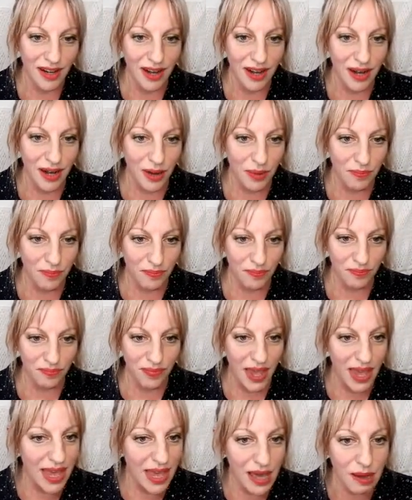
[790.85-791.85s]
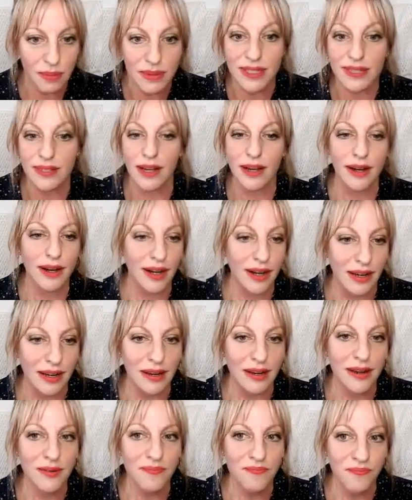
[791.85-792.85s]

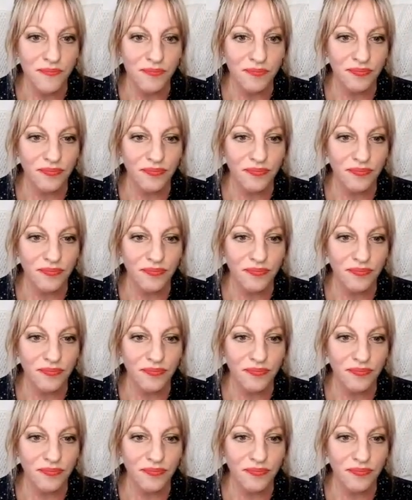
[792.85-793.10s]
Amazon.